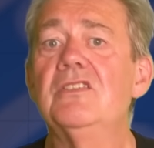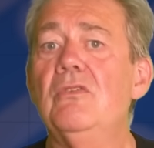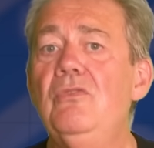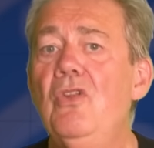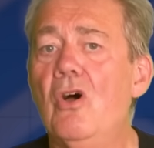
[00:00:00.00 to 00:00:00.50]

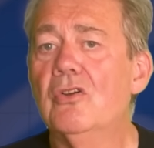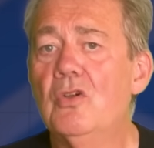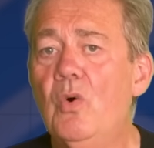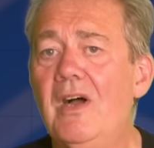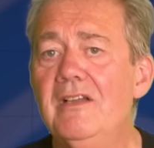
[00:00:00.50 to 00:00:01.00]
So not
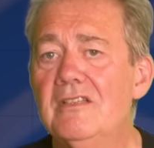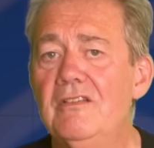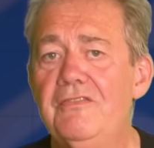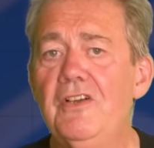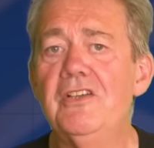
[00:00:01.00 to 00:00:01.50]
quite
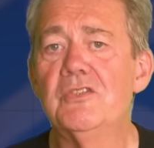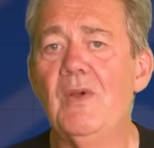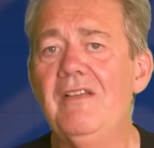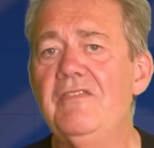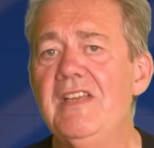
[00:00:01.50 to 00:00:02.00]
the first
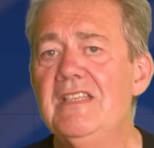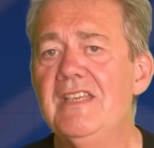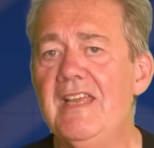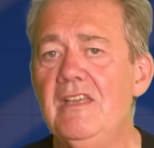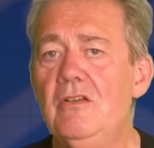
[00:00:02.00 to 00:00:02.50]
wave of
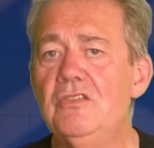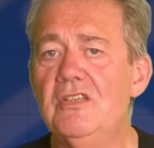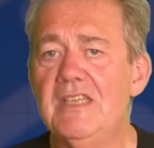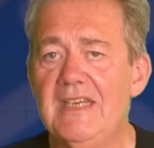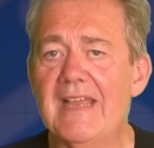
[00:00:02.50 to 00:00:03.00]
internet
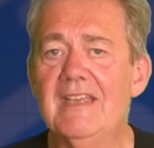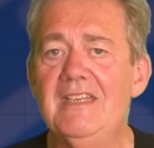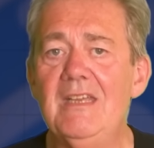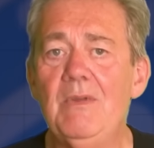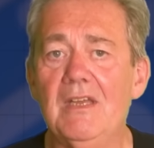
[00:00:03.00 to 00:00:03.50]
users in
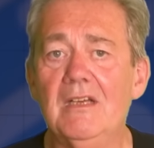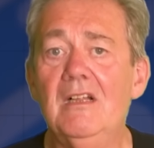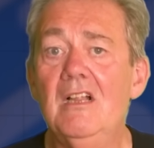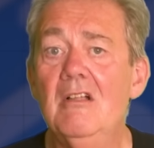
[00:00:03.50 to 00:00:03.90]
academia,